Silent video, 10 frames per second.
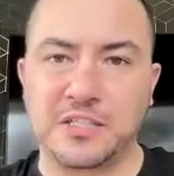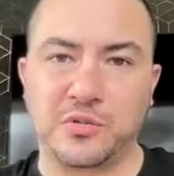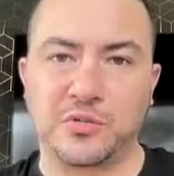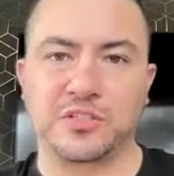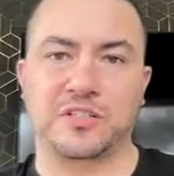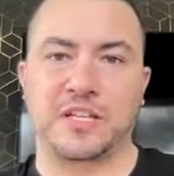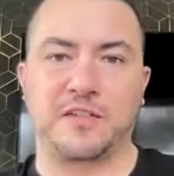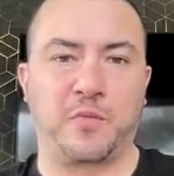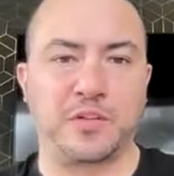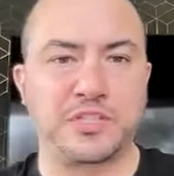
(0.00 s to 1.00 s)
yours because I
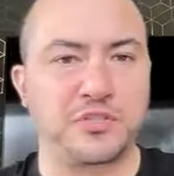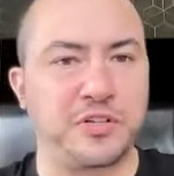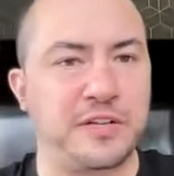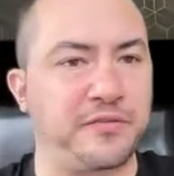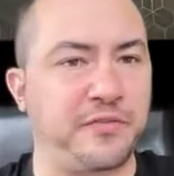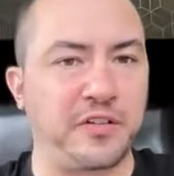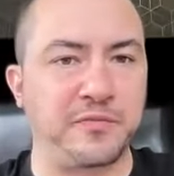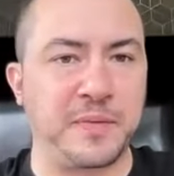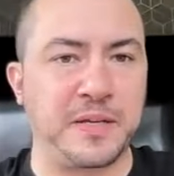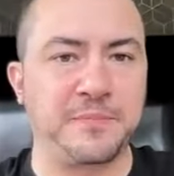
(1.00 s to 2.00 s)
have one screen in front
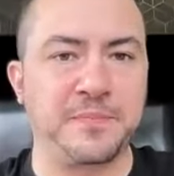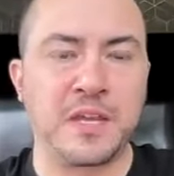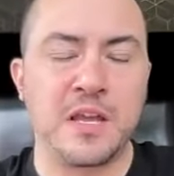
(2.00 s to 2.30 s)
of me.